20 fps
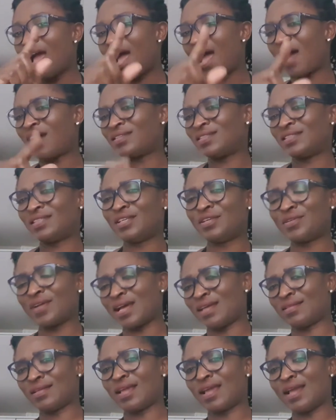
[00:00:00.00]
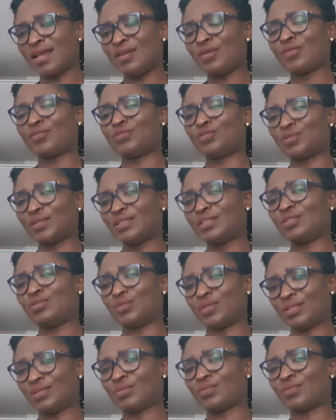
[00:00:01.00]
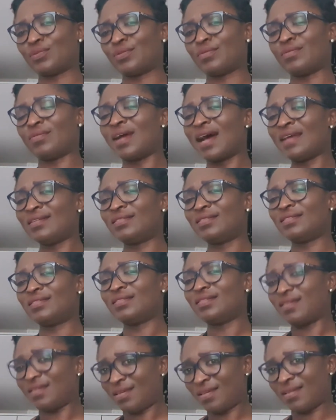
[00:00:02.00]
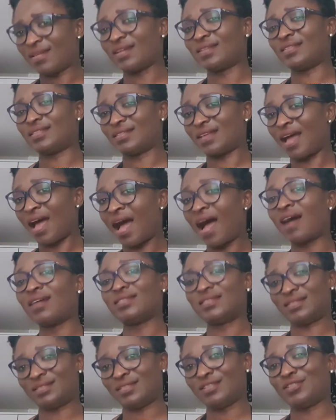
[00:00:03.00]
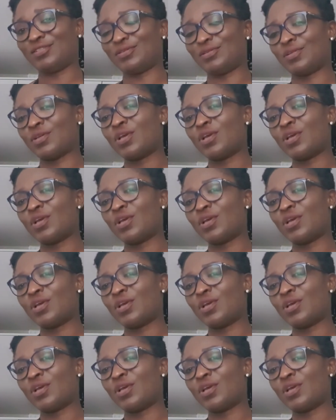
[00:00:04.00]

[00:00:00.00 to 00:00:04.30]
I'll see you at the end of 2021, right? Yes, I'll see you.